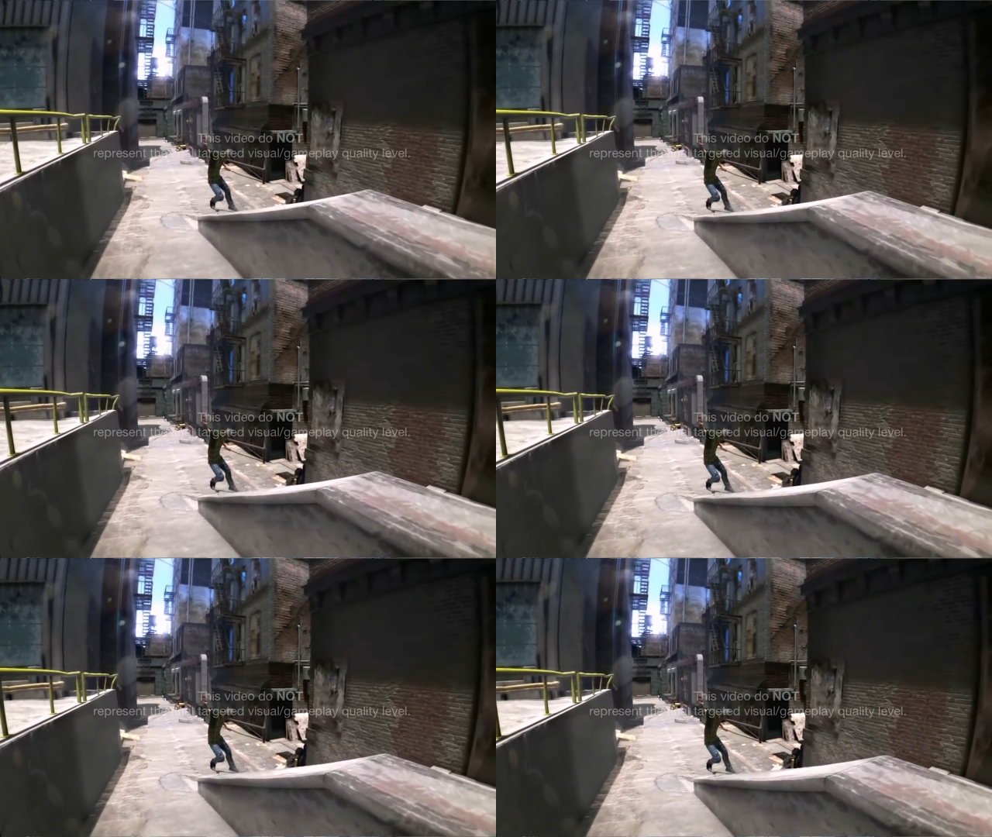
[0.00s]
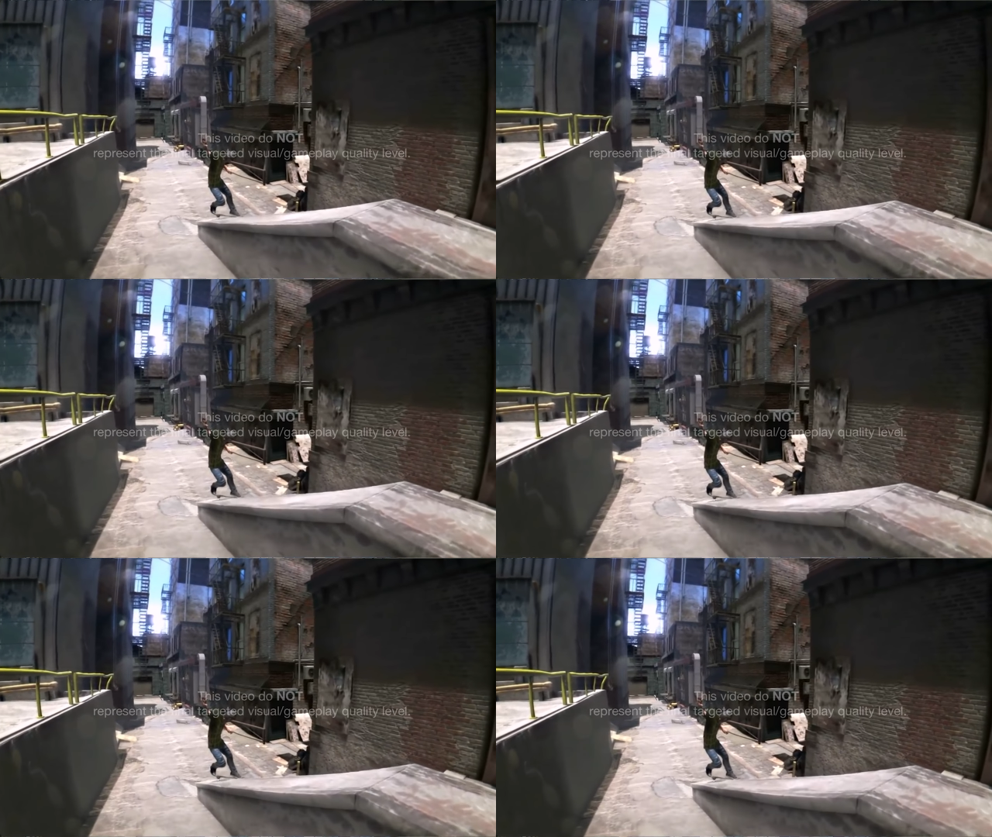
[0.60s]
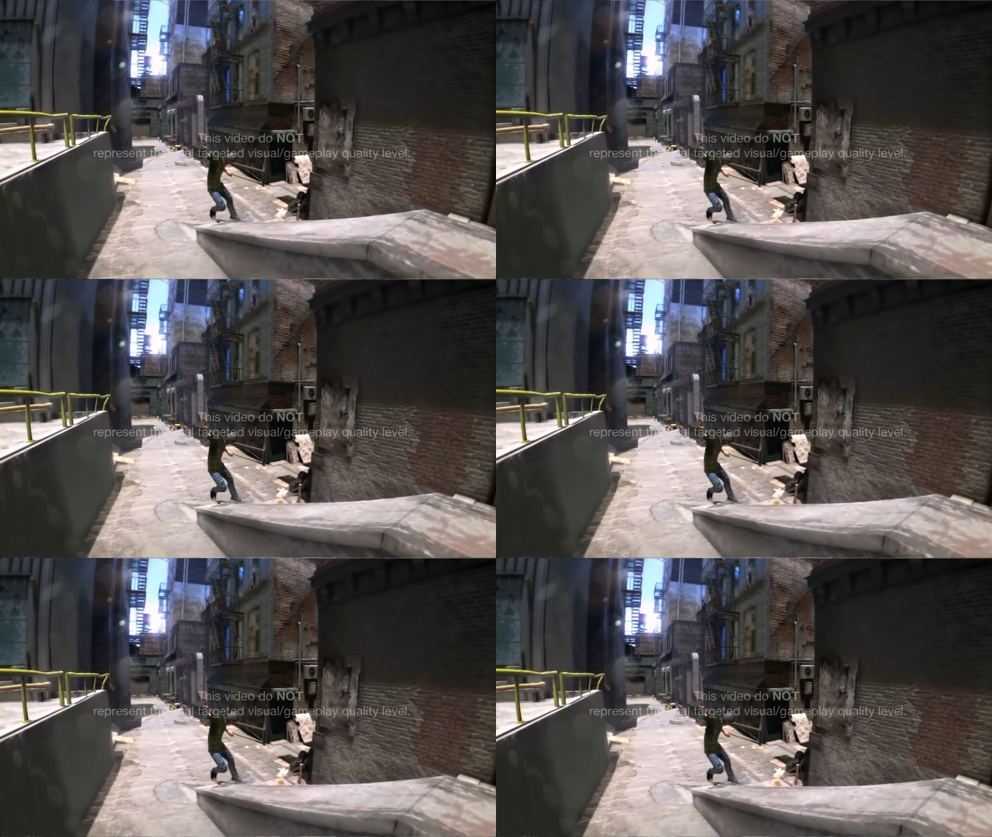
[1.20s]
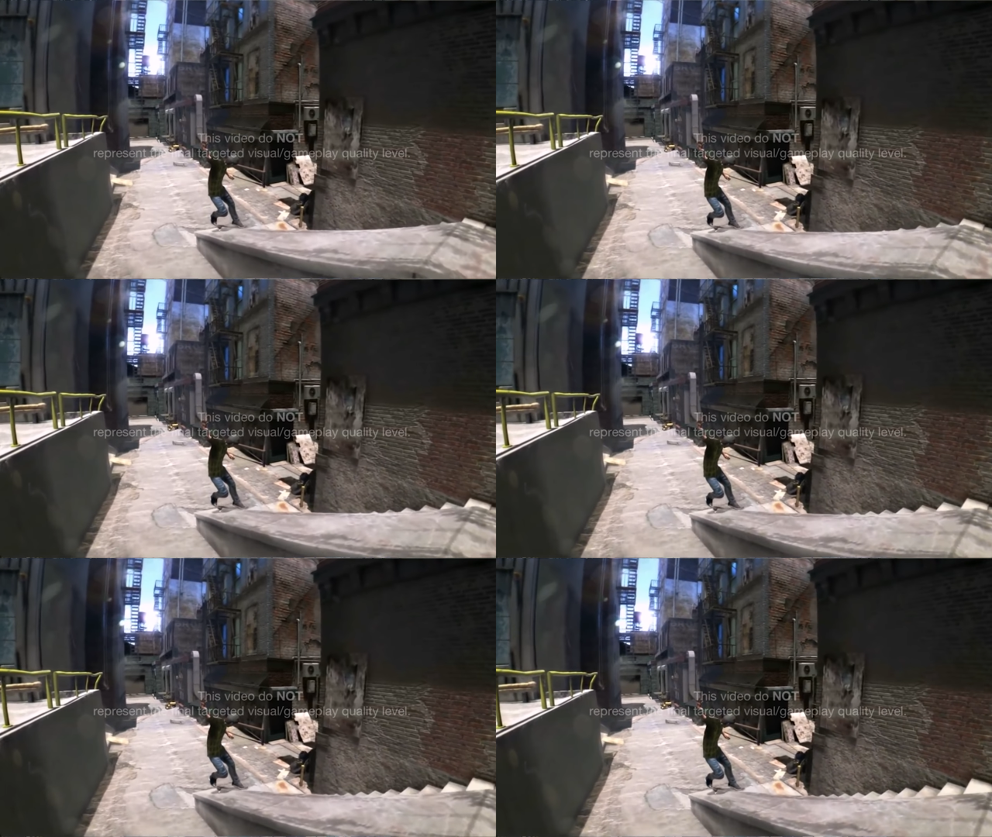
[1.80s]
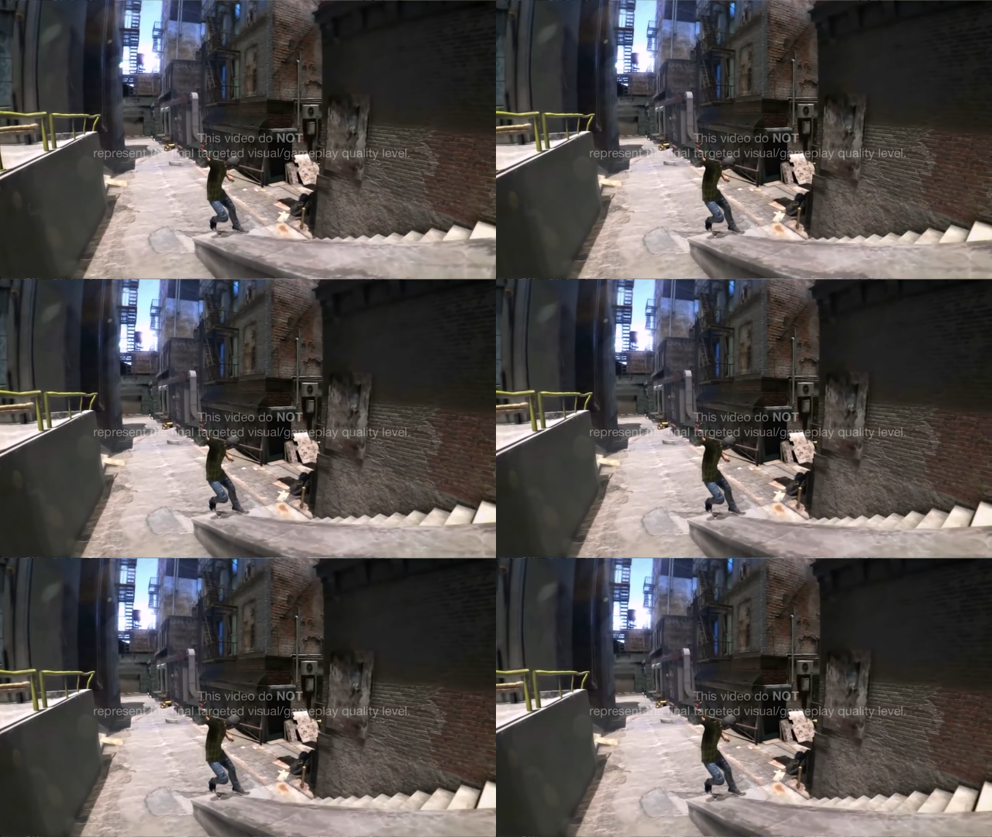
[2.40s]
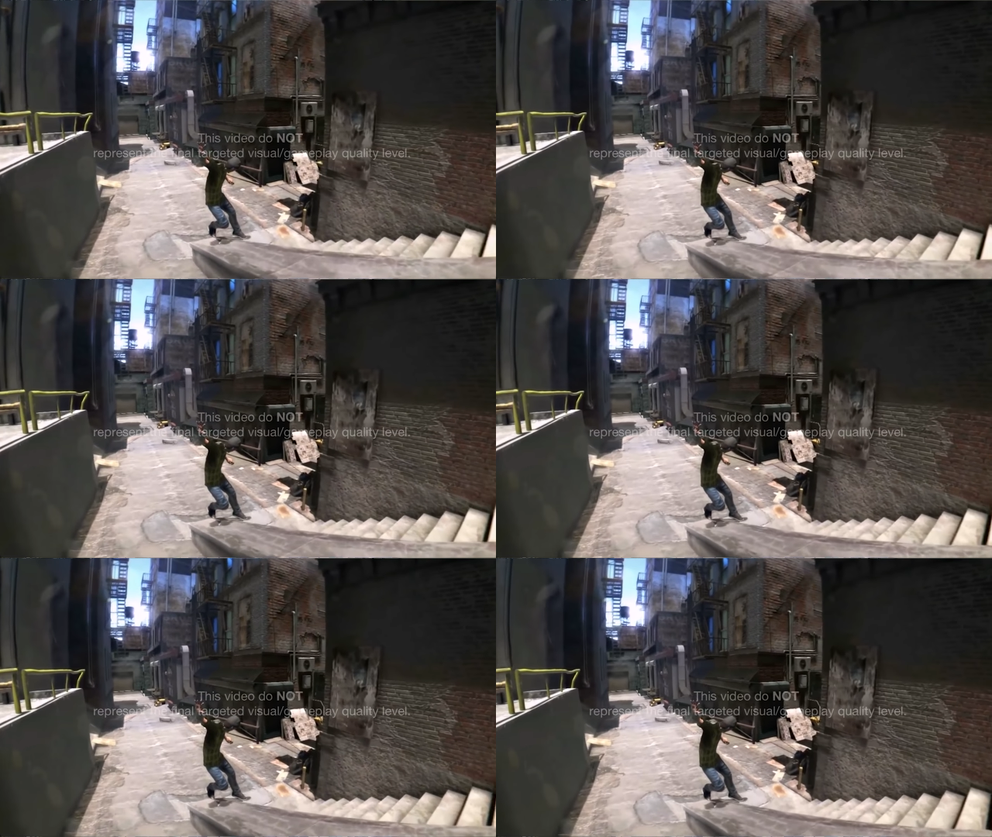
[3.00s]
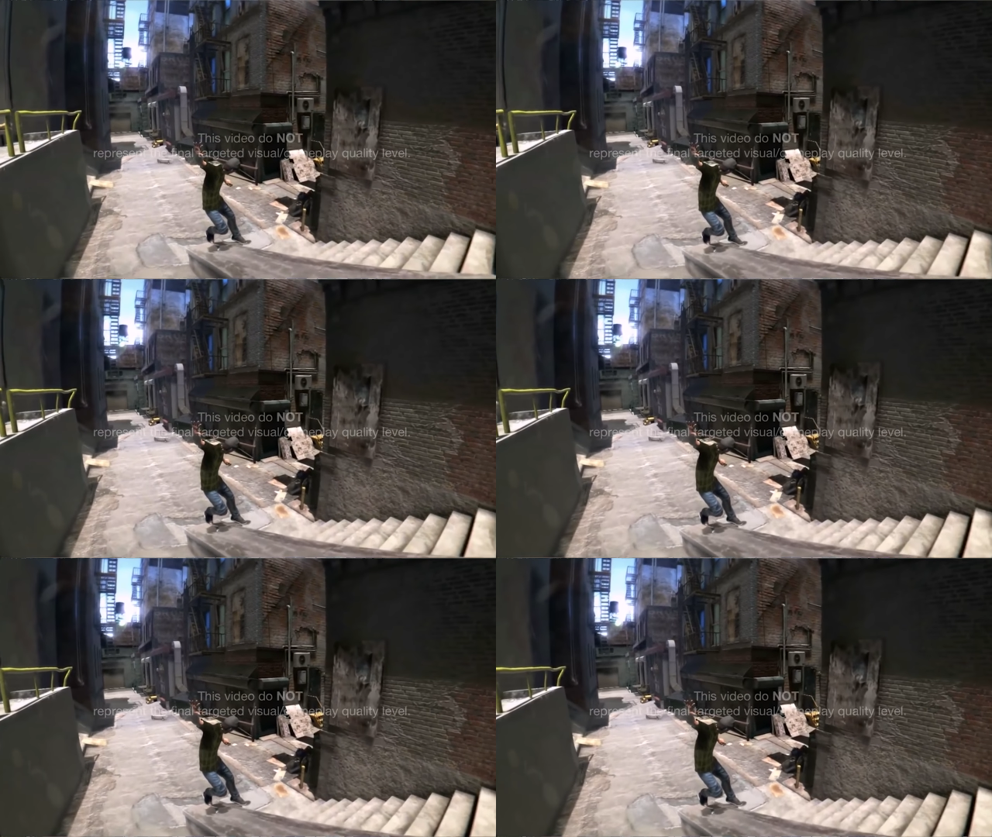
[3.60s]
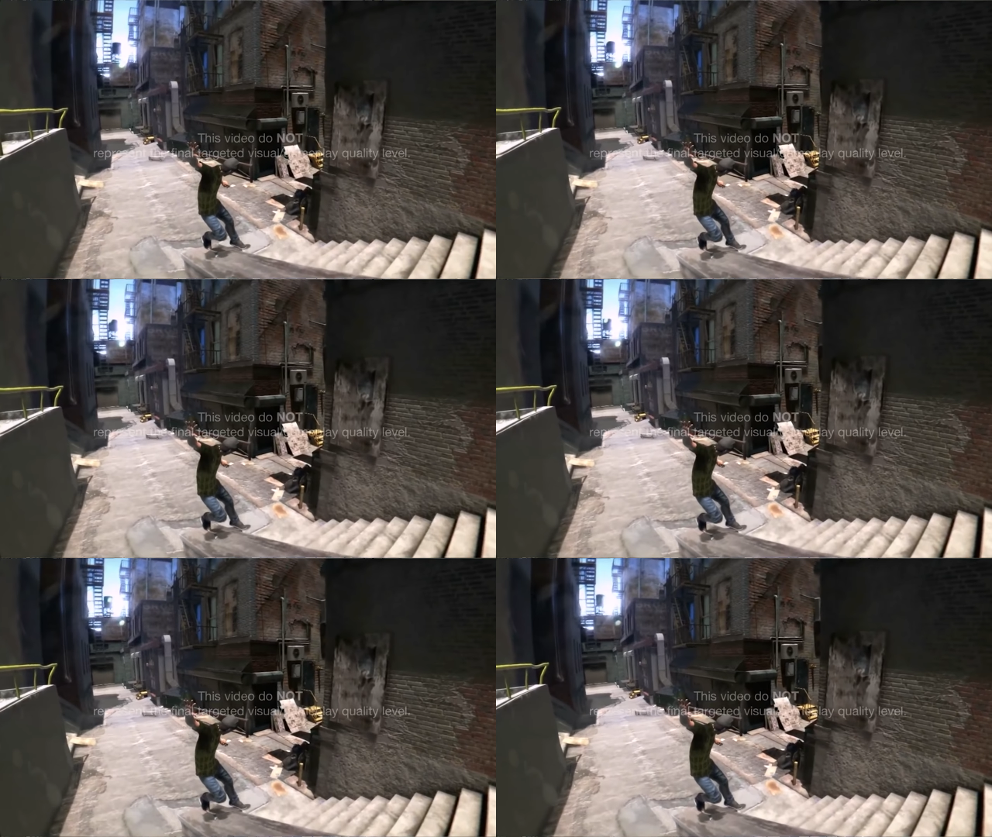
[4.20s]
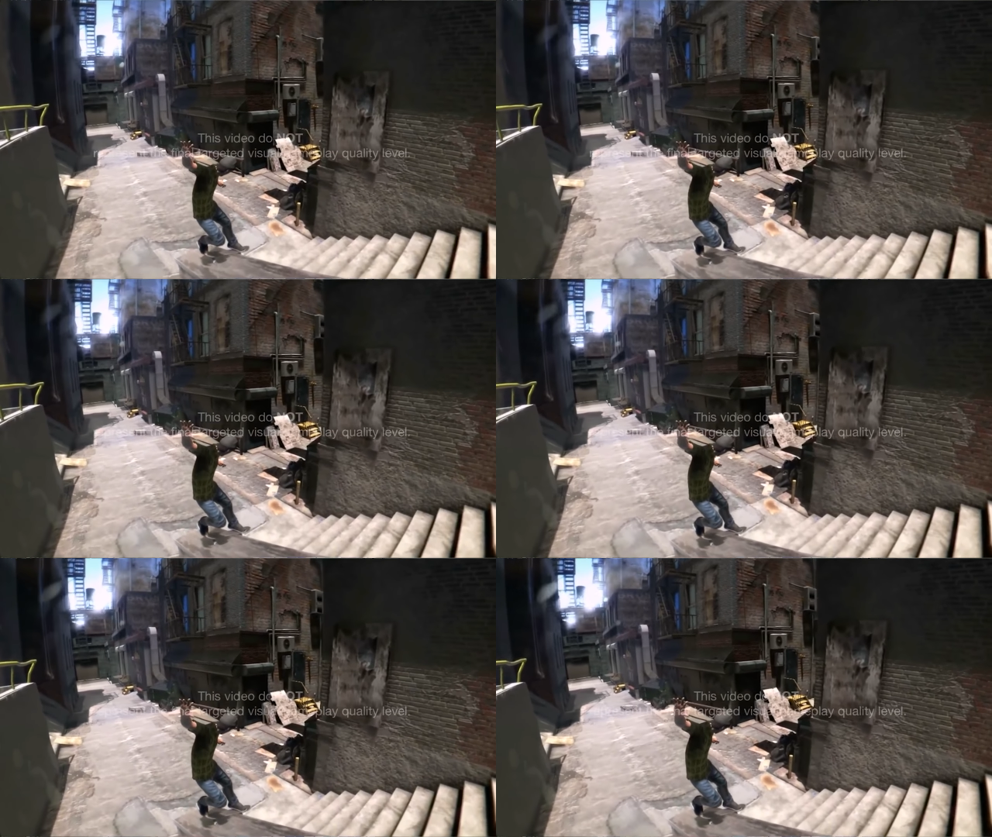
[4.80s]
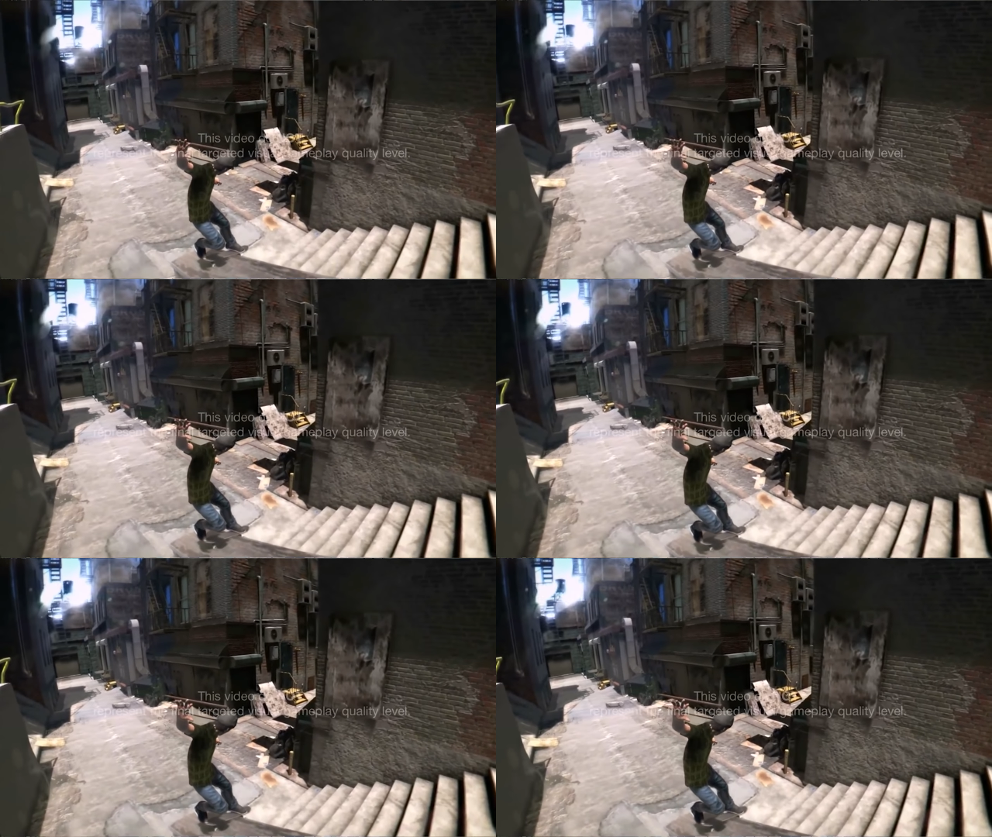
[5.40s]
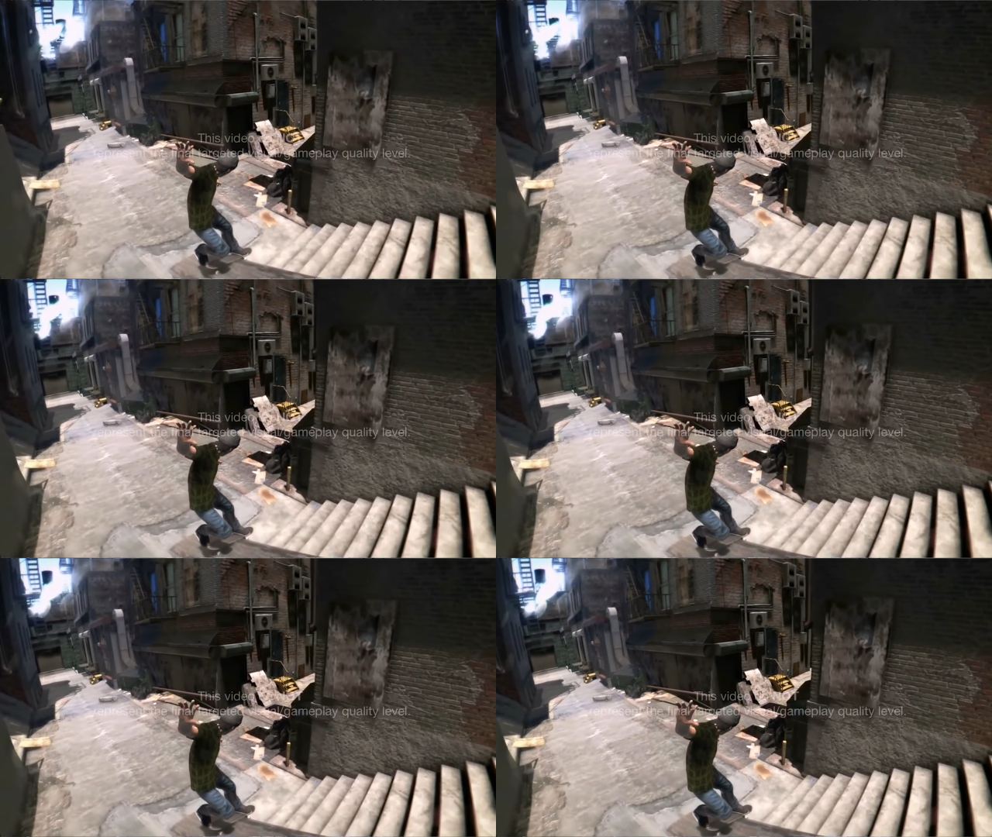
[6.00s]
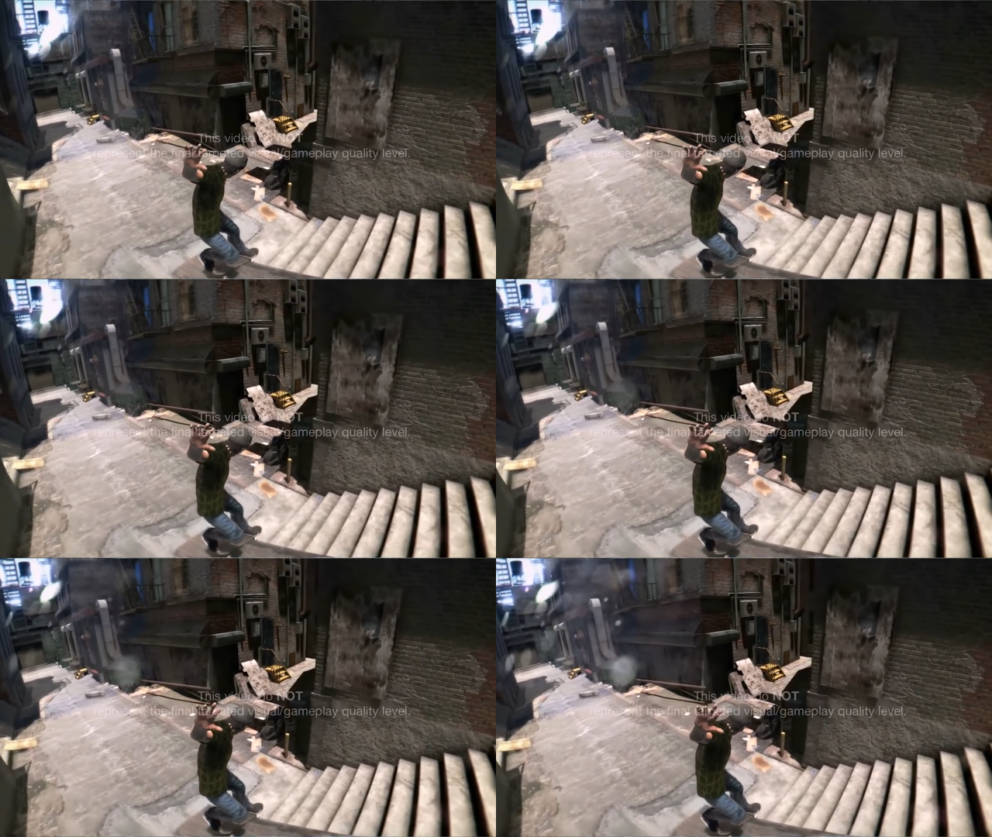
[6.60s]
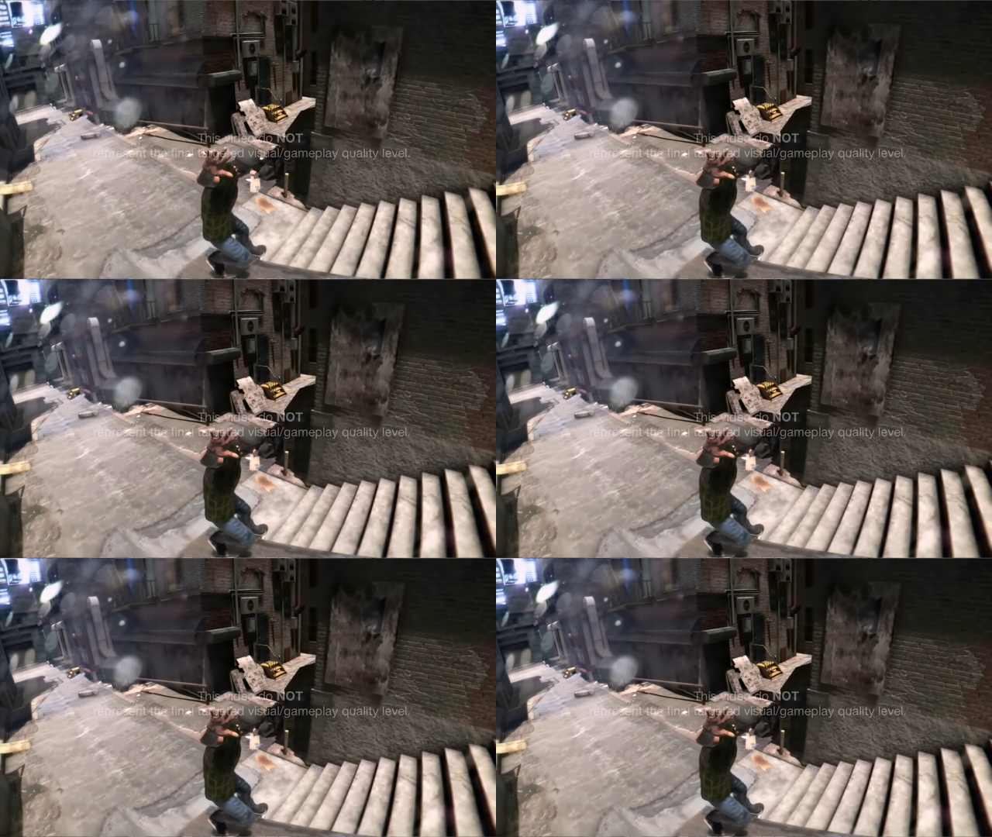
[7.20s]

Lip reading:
[unreadable: no face in view]